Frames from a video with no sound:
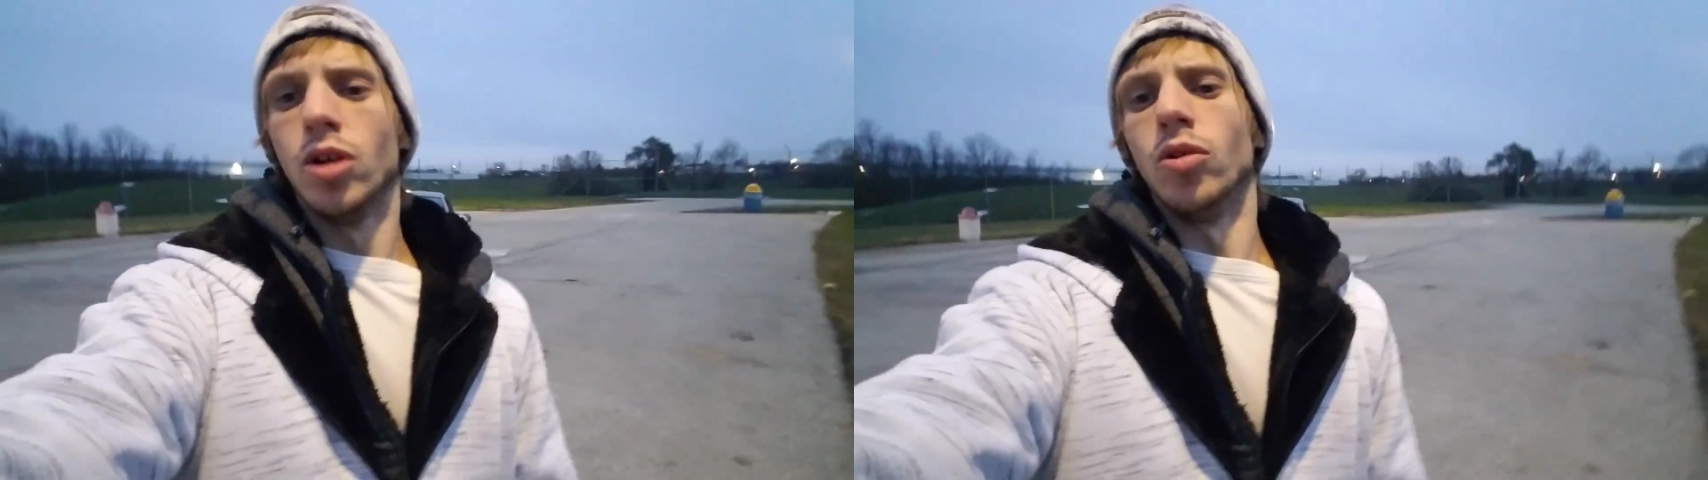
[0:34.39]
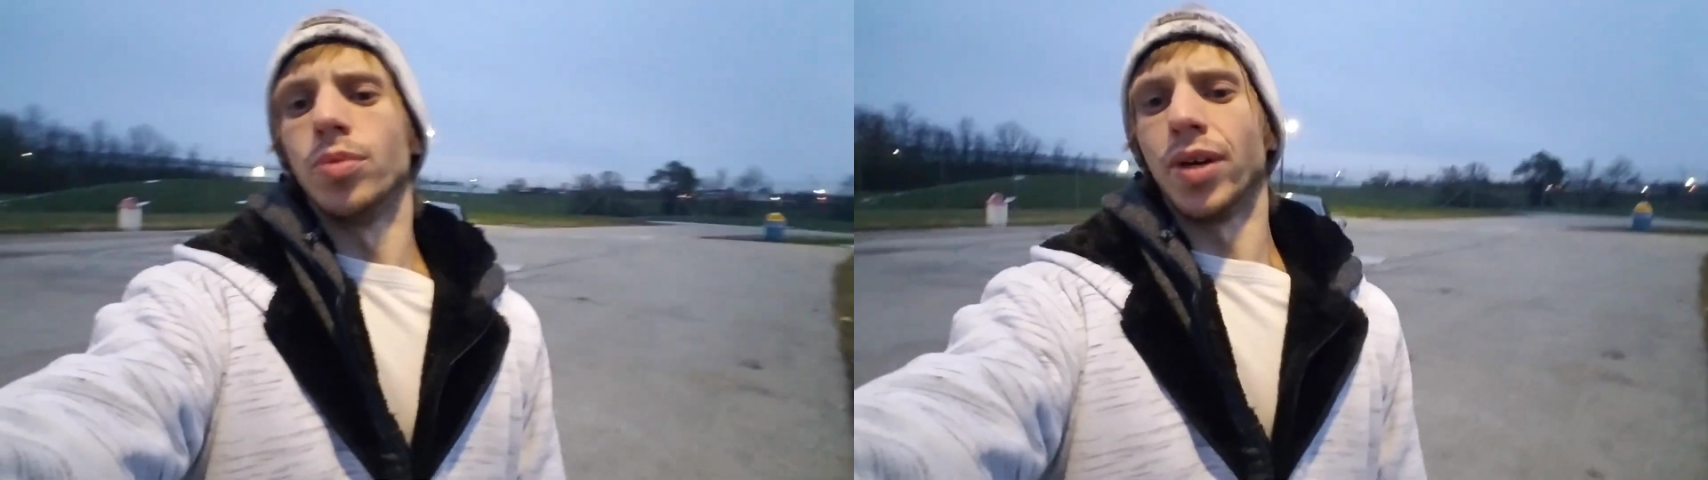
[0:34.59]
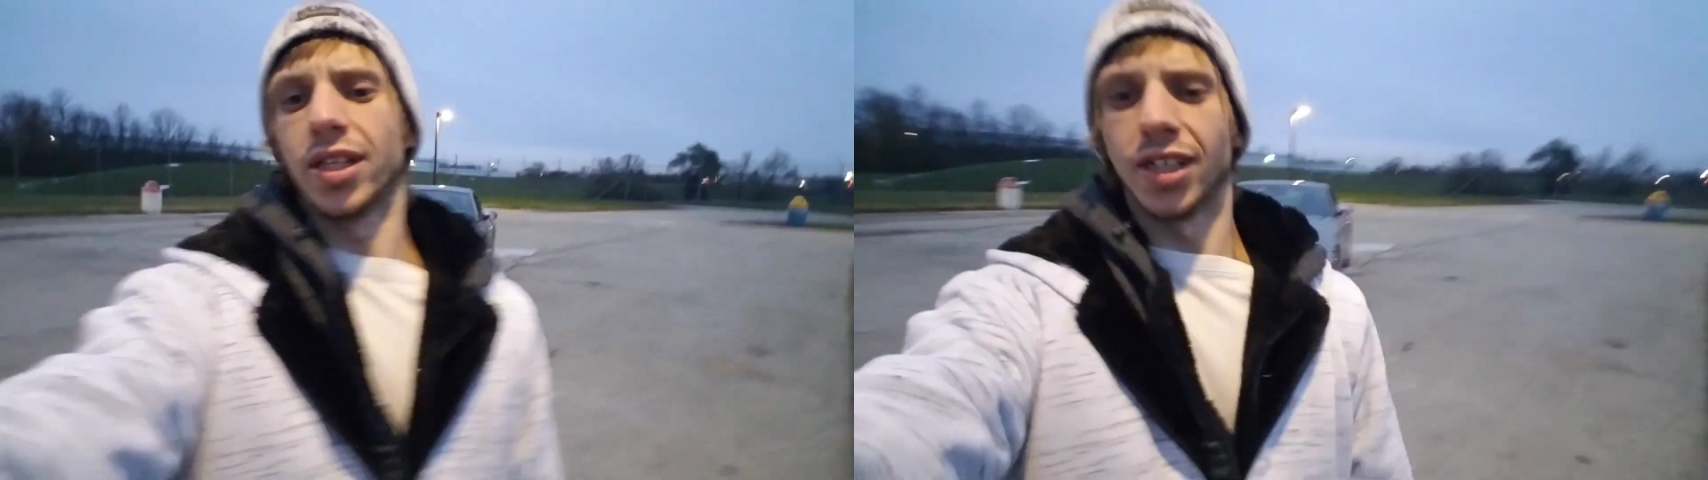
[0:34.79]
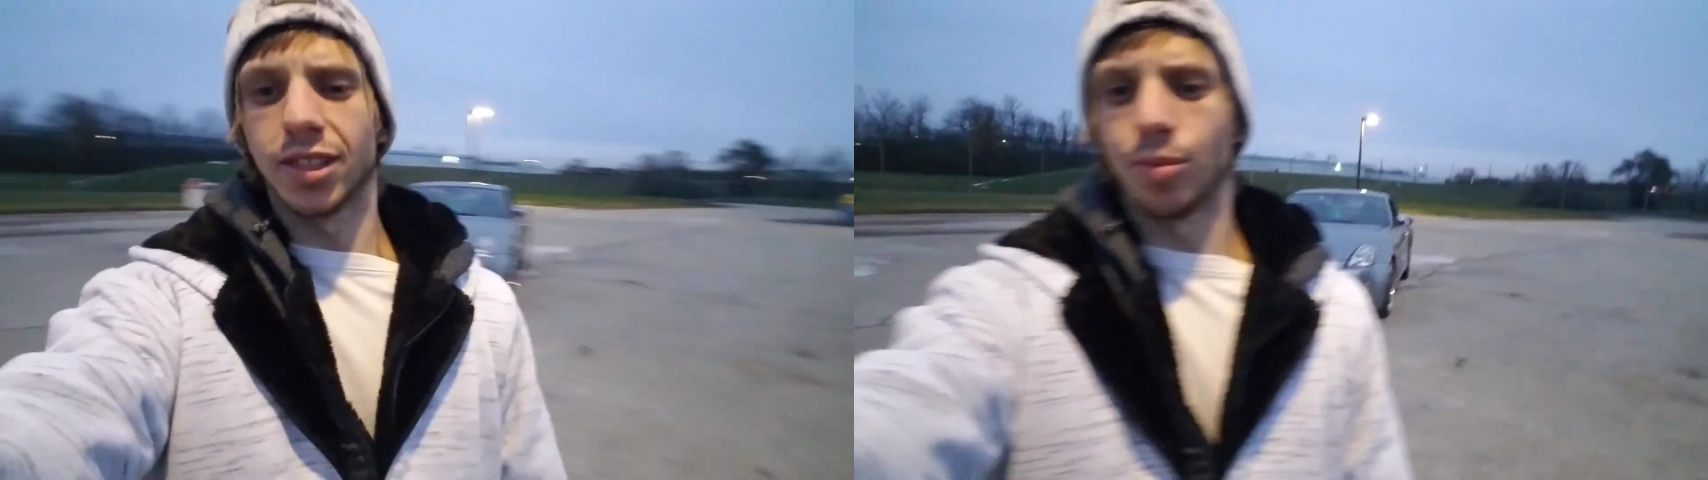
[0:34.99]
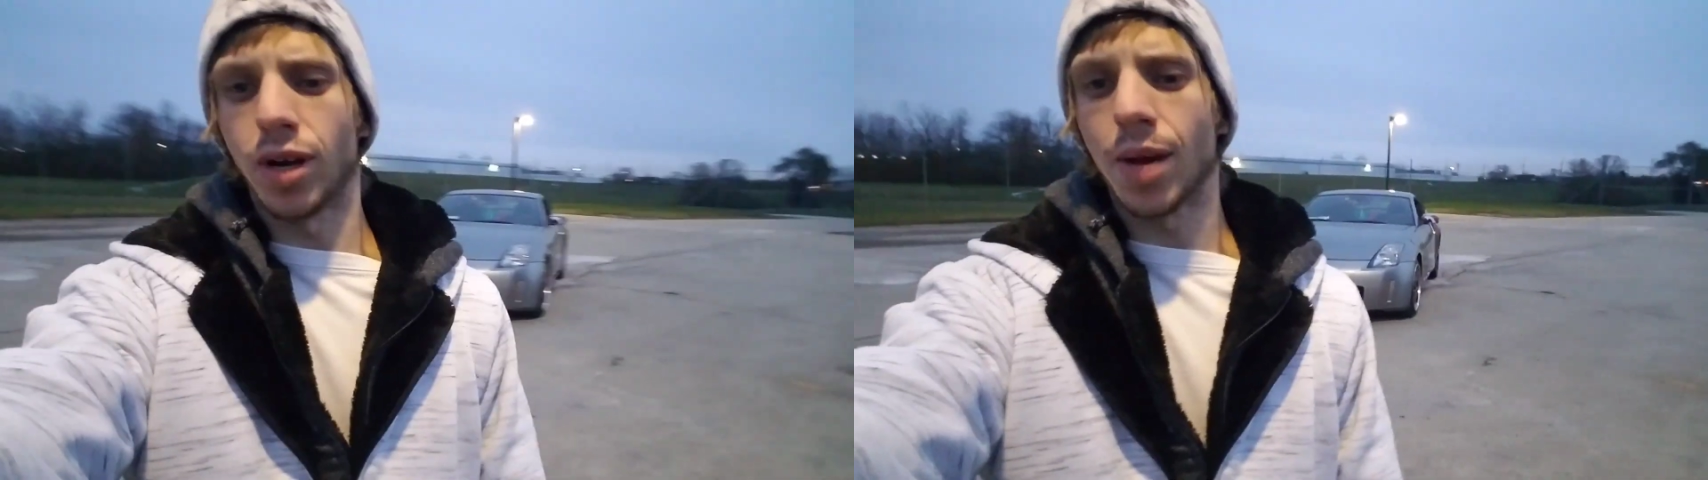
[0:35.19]
with my
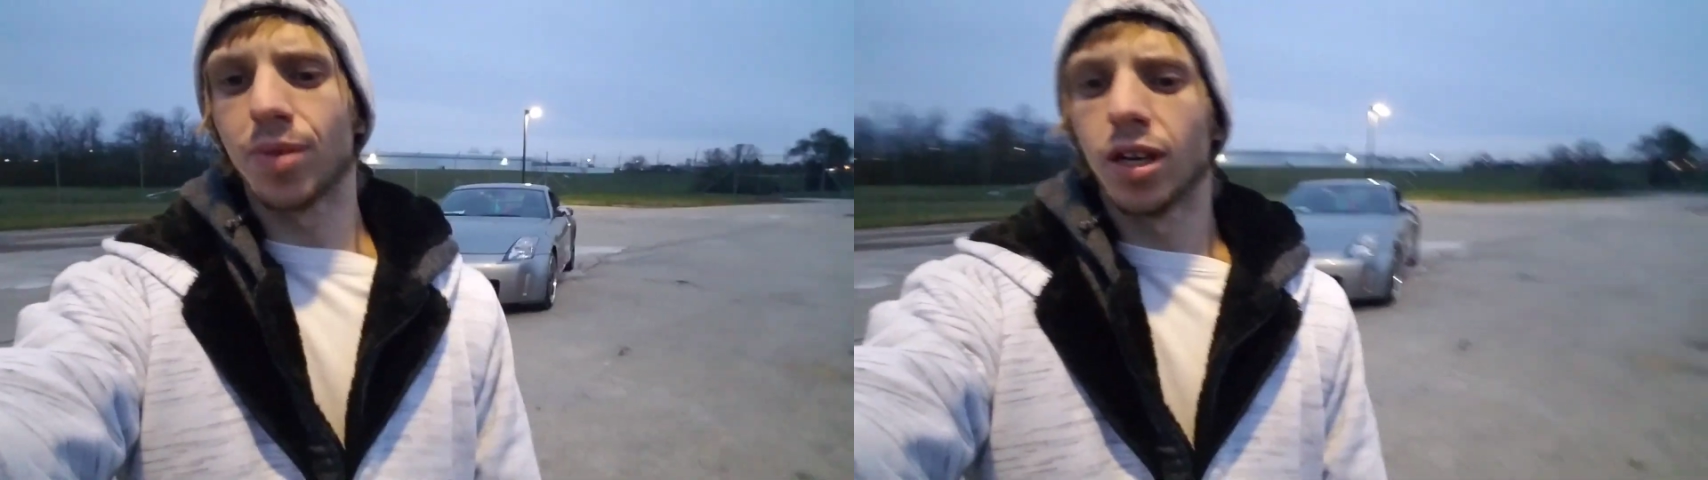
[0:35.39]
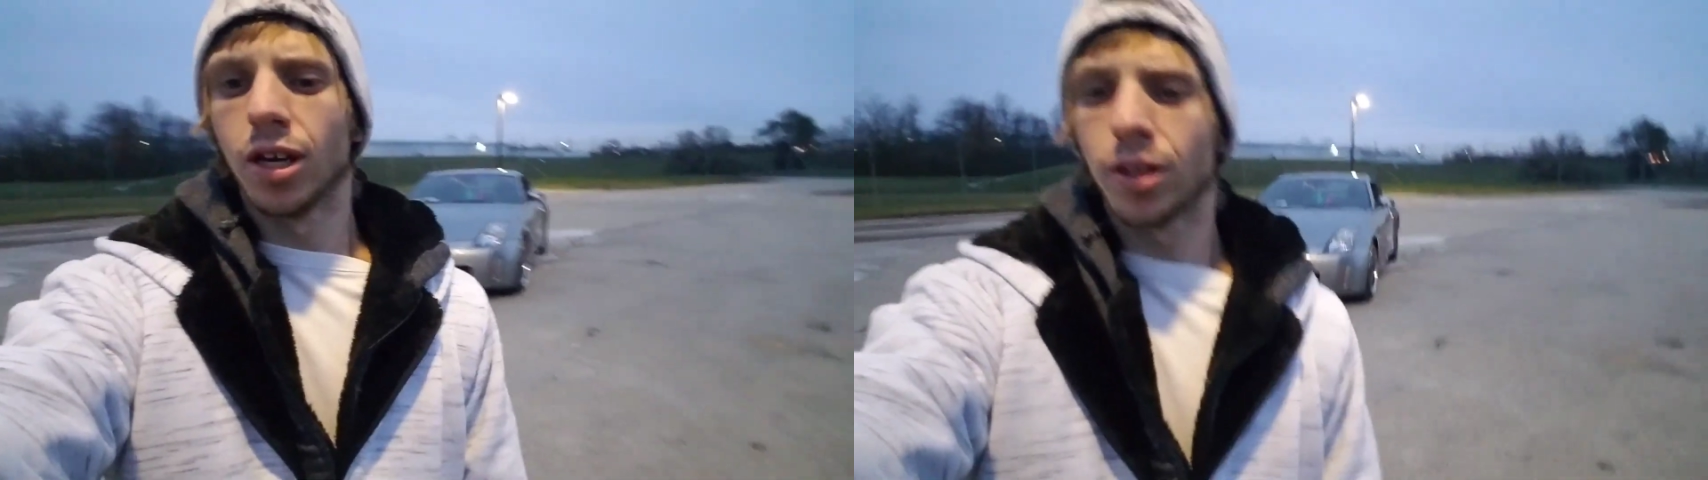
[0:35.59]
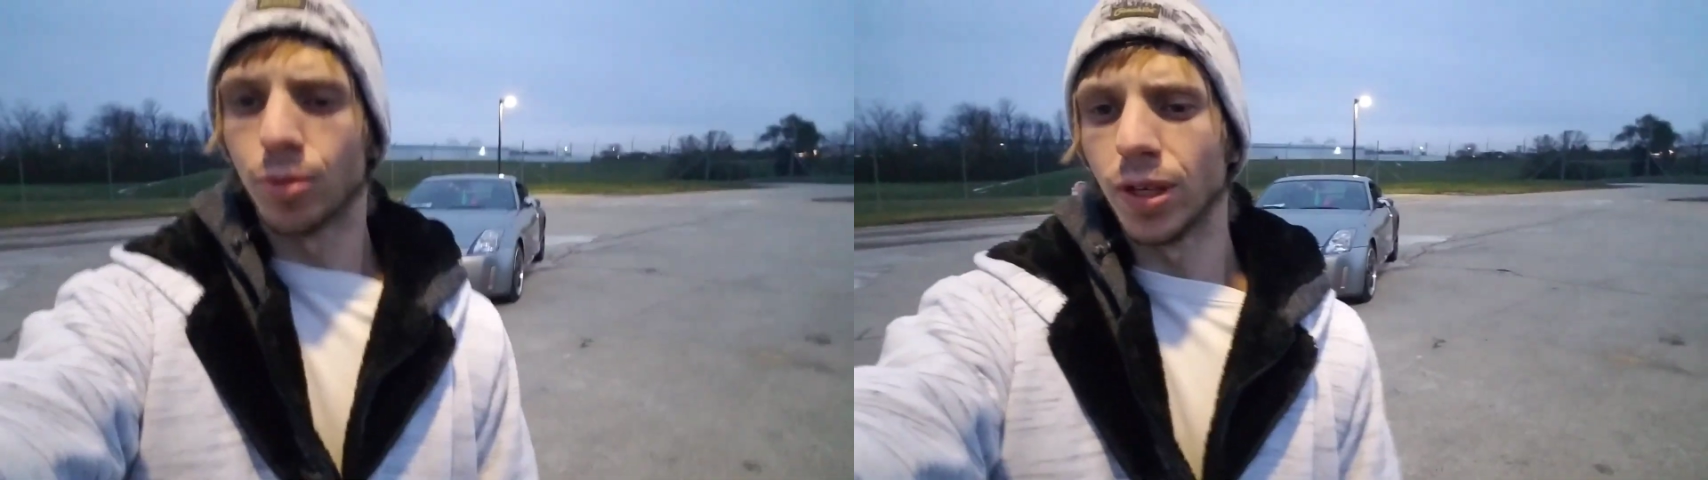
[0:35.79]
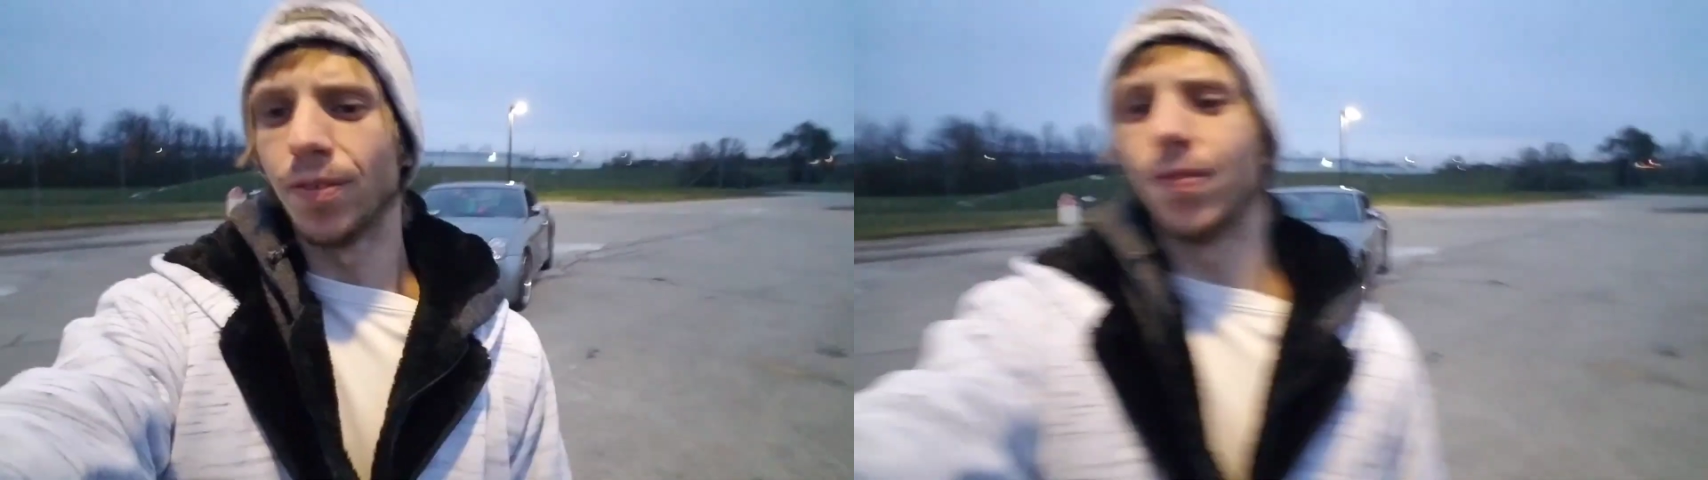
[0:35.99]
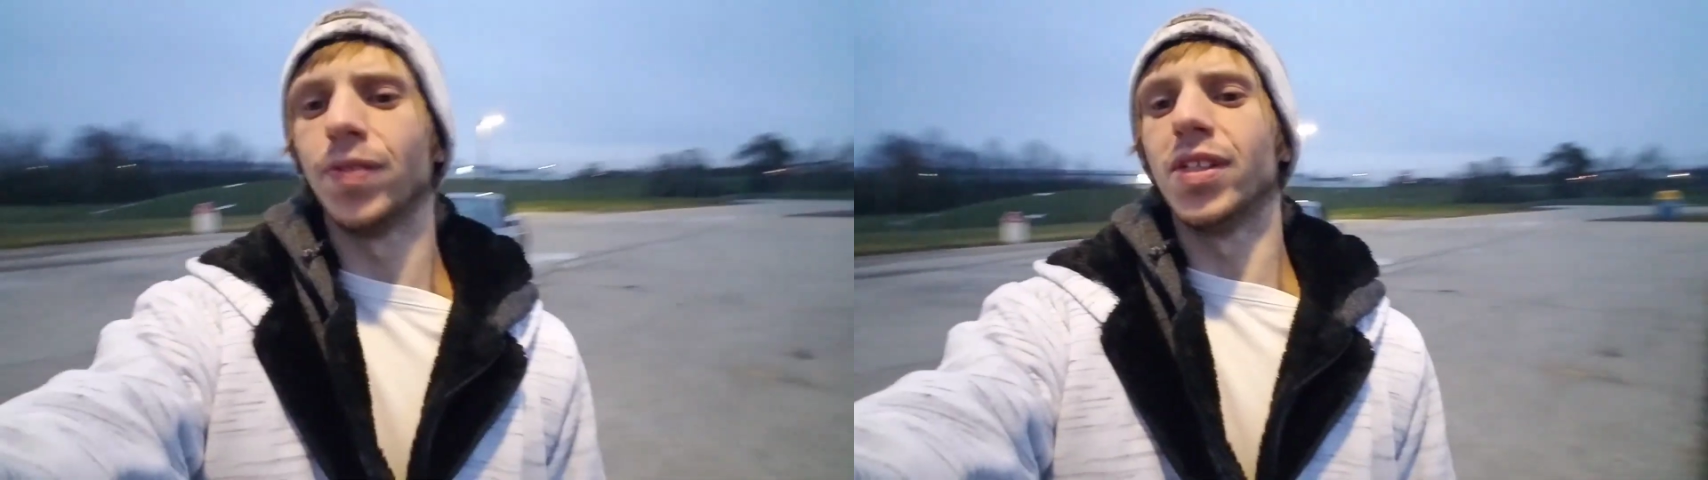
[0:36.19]
custom wrapped
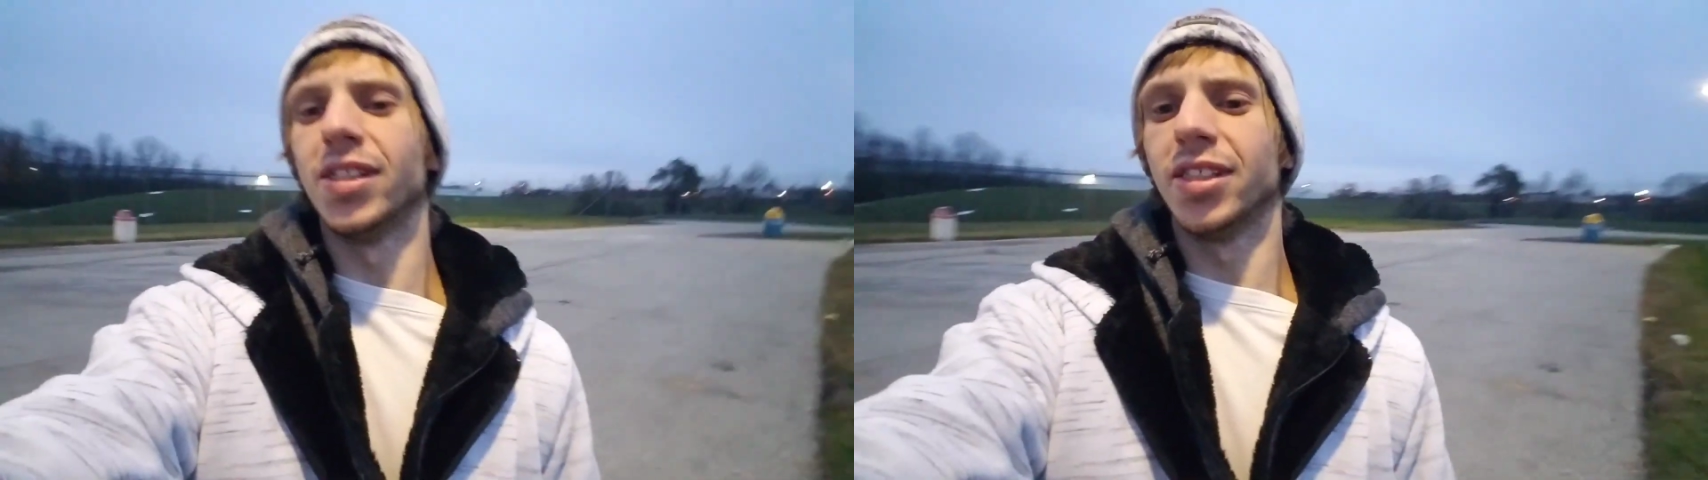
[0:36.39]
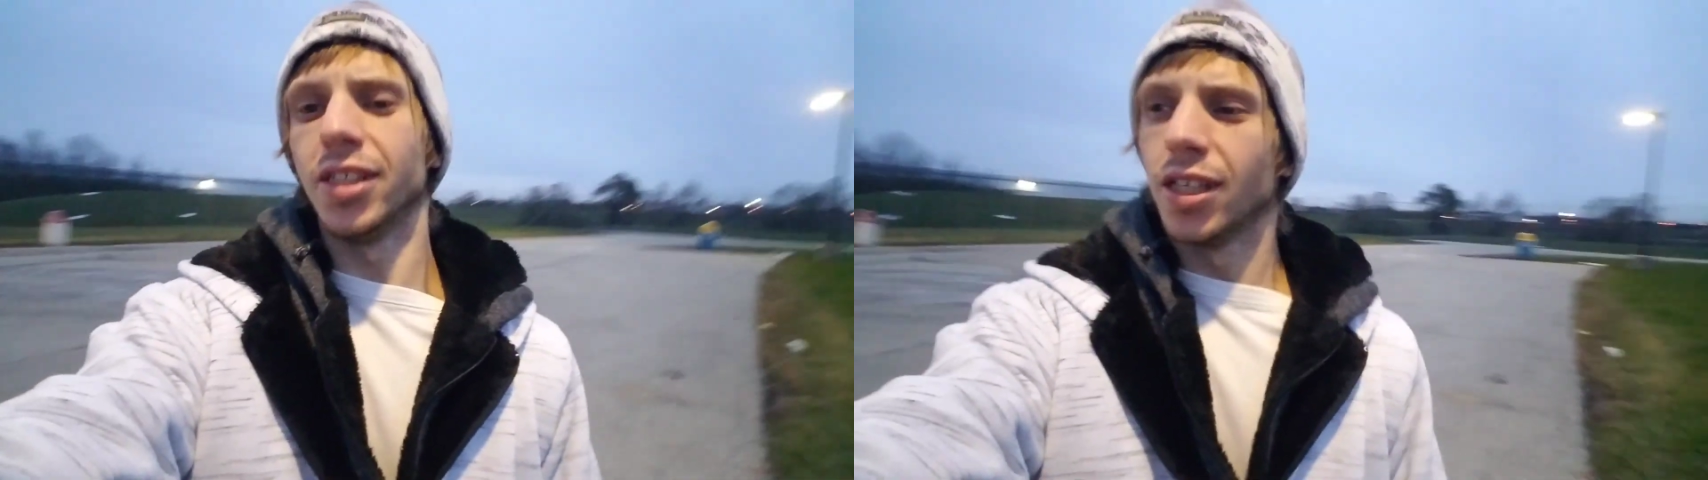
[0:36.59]
350Z.